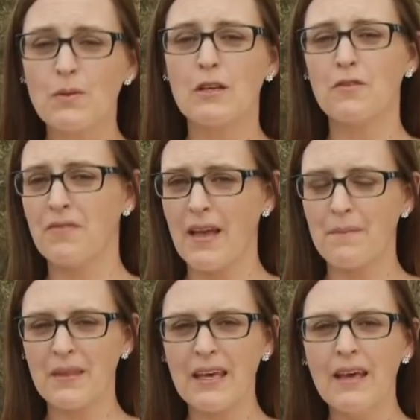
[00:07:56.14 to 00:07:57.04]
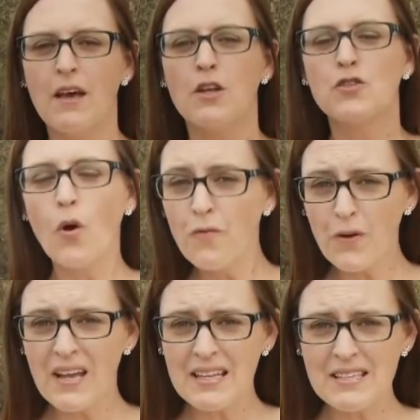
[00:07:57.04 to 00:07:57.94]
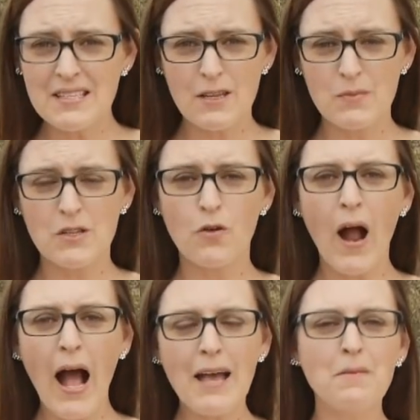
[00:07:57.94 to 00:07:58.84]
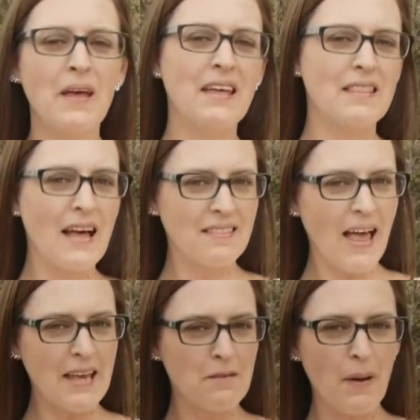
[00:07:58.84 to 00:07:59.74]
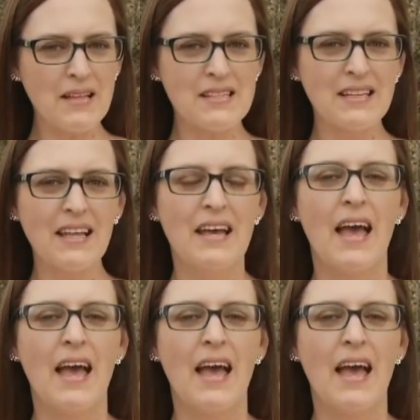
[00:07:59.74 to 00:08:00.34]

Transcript: with your family. Don't forget to subscribe, hit that like button,